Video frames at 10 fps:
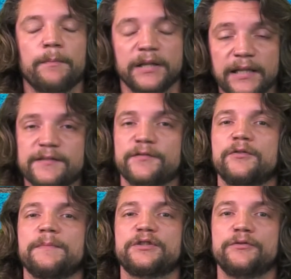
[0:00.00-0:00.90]
But let's
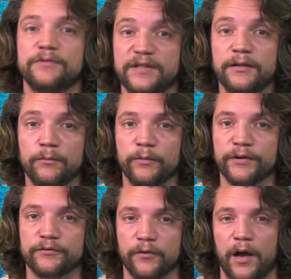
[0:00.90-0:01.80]
assume that you didn't
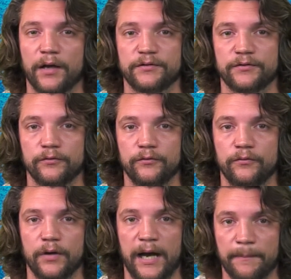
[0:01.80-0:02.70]
withdraw
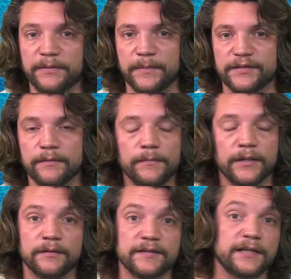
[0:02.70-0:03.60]
to Optimism,
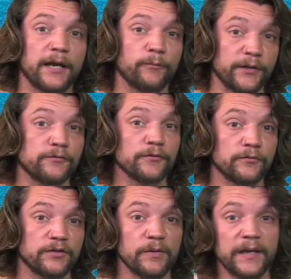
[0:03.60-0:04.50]
but instead withdrew
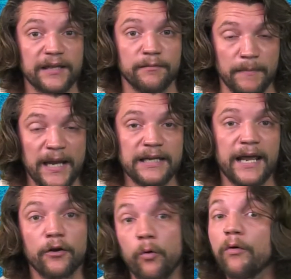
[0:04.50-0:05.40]
to ETH
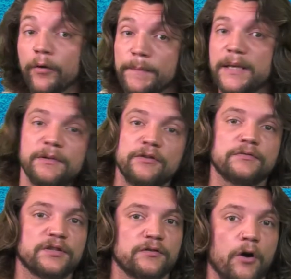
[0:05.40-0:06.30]
mainnet, or maybe you
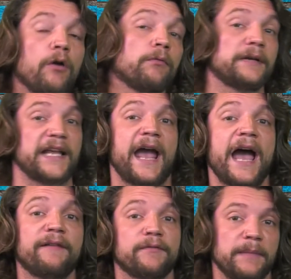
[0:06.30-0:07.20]
just already
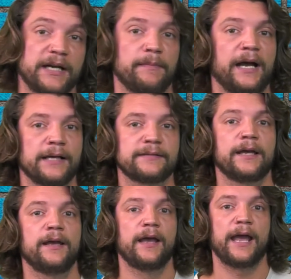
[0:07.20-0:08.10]
have a MetaMask.
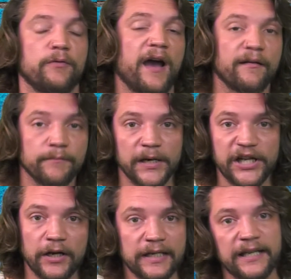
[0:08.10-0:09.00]
You have
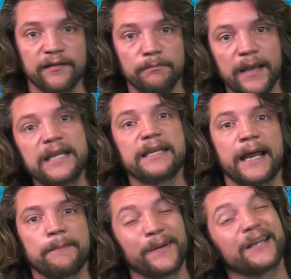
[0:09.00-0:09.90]
money on ETH
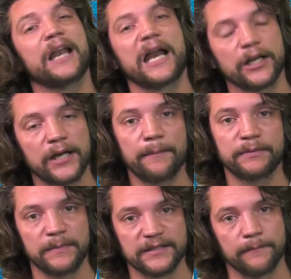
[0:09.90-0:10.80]
mainnet, but not on
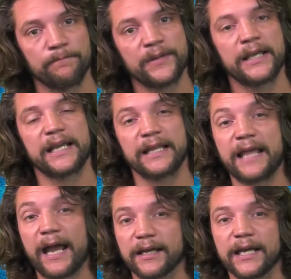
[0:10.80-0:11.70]
Optimism. In
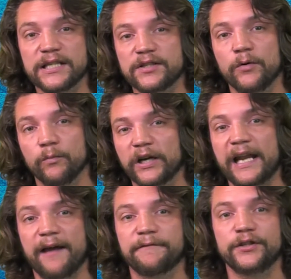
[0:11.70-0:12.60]
that case, we're going
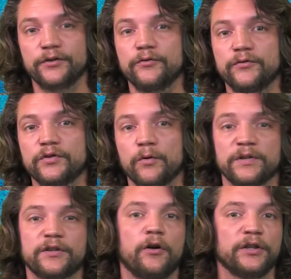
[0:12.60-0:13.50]
to have to use
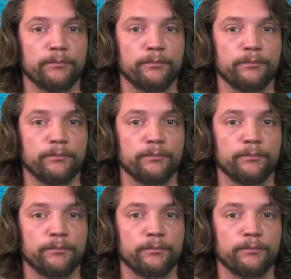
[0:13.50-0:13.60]
what's called a